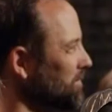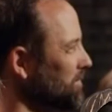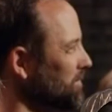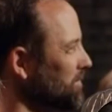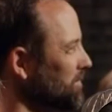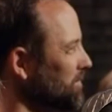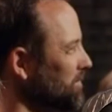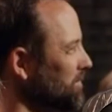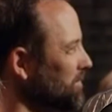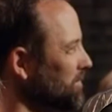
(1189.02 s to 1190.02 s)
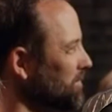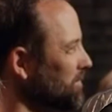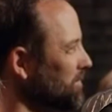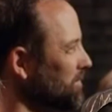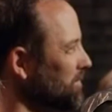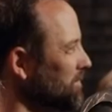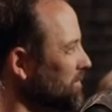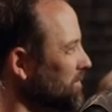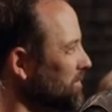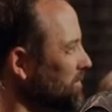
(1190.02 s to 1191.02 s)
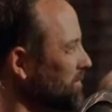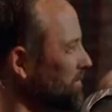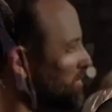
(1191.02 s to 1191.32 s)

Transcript: No words are spoken by the person on screen.